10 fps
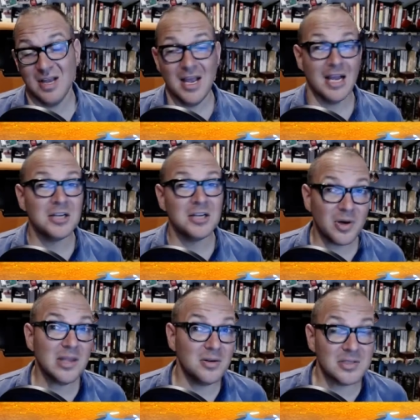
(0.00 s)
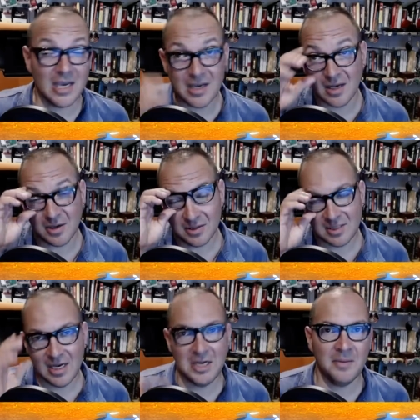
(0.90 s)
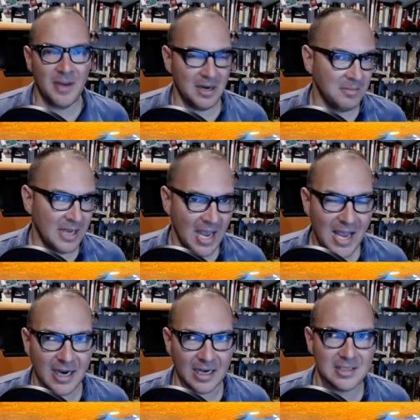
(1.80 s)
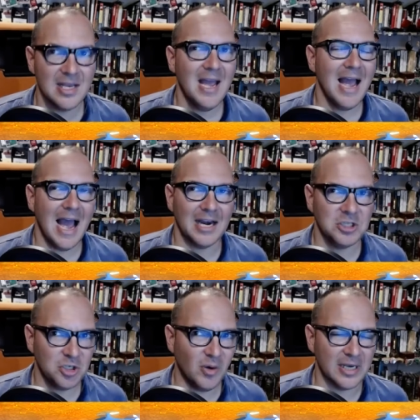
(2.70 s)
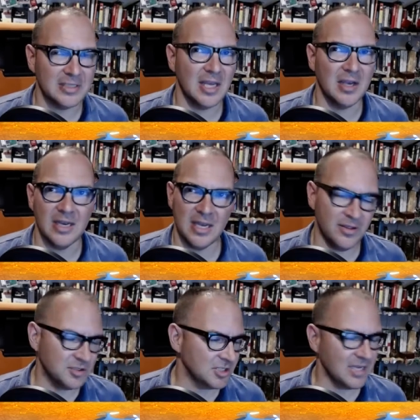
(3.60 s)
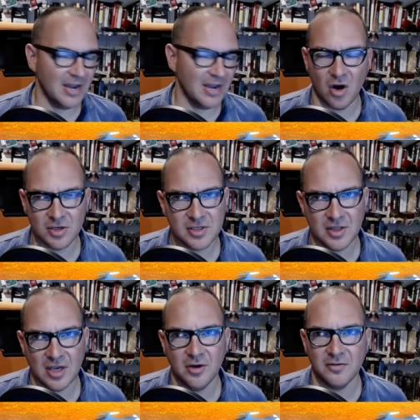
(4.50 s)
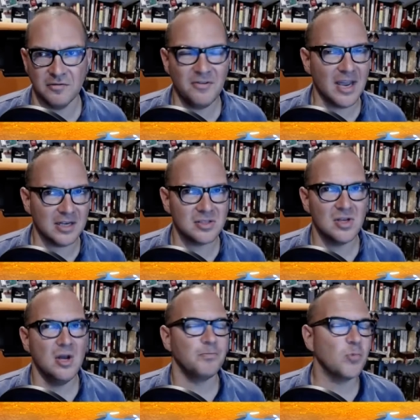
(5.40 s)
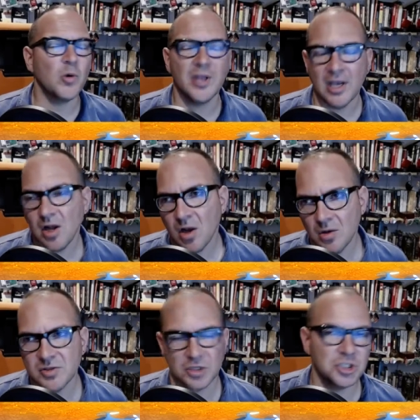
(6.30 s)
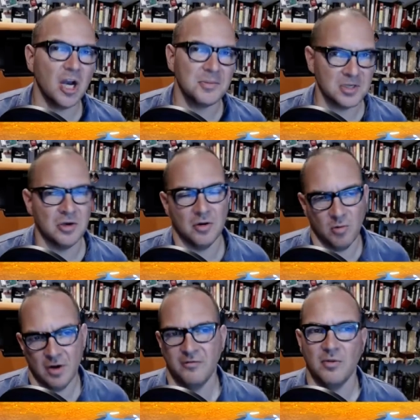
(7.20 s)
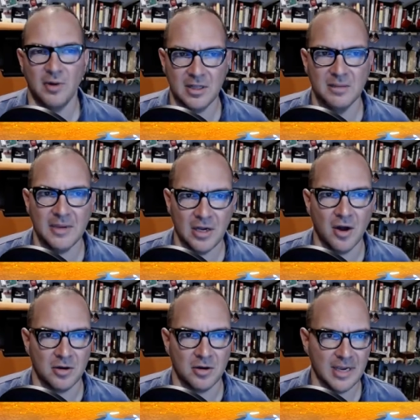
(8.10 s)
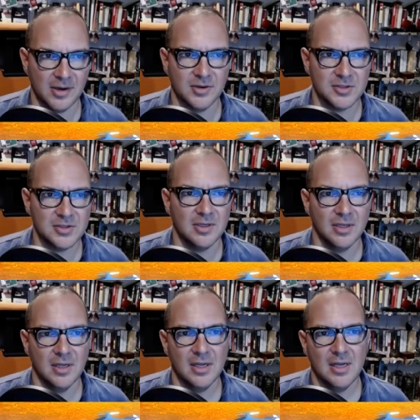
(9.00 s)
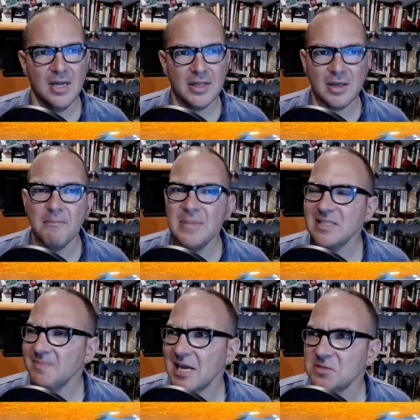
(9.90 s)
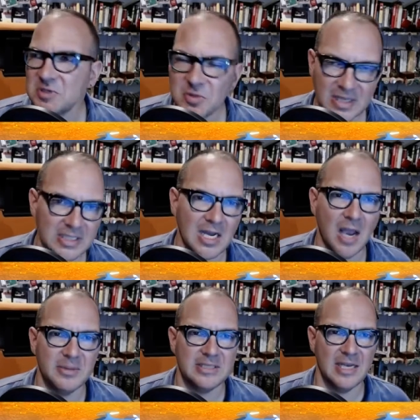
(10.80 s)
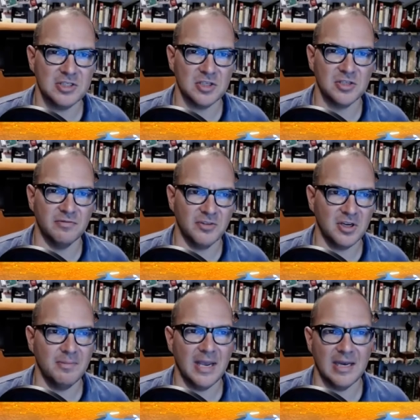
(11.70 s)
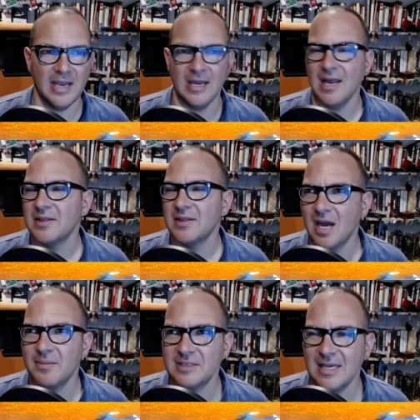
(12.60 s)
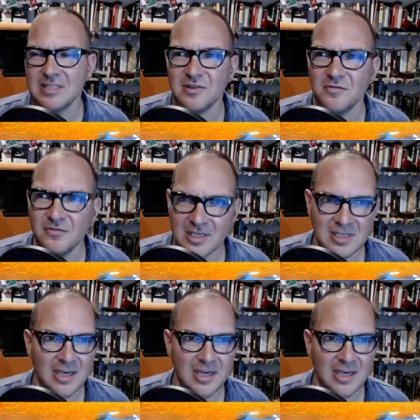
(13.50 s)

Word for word: And during those 8 years, independent mechanics had a choice. They could either just have cars that they couldn't fix, or they could close their shops and go to work for one of the big automakers. The mismatch between the time it takes to subvert a mandate and the time it takes to fix it